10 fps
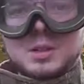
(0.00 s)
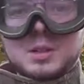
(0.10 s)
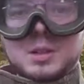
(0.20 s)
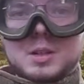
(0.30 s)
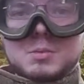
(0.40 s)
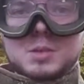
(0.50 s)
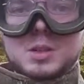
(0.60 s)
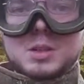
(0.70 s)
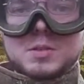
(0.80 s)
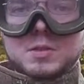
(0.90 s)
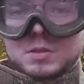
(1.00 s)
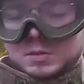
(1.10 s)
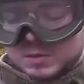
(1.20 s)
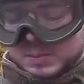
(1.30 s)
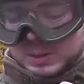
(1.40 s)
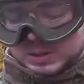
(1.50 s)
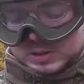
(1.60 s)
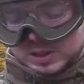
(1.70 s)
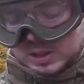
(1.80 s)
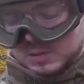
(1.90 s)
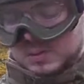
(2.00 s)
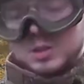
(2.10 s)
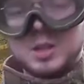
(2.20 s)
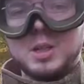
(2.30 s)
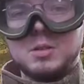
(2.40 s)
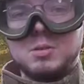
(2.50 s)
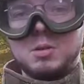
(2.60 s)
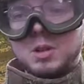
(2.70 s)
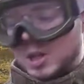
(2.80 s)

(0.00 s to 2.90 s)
And it comes with a nice flip down sight, which is kind of cool.